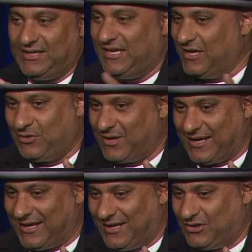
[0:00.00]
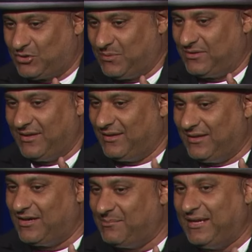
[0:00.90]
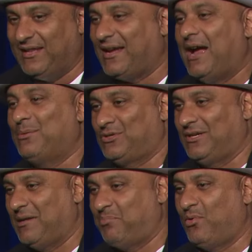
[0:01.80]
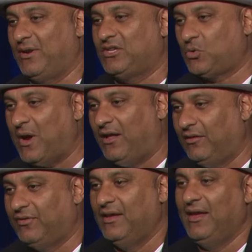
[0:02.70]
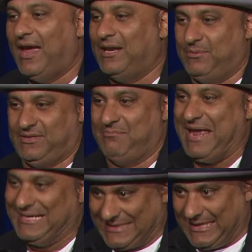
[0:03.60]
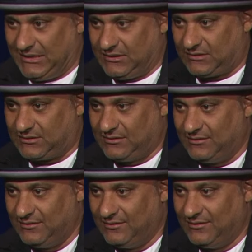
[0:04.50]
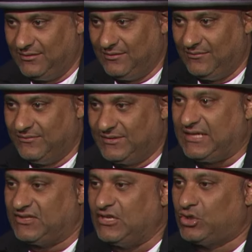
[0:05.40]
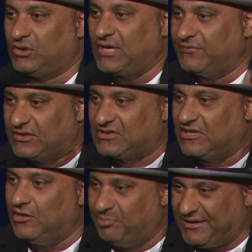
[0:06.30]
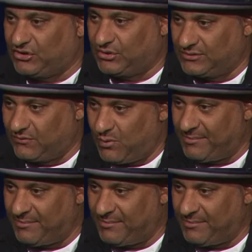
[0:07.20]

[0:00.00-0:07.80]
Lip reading: in the internet age with, you know what I mean? Like, I was looking at porn at 12, and it was in magazines. Dennis, I jerked off to still pictures of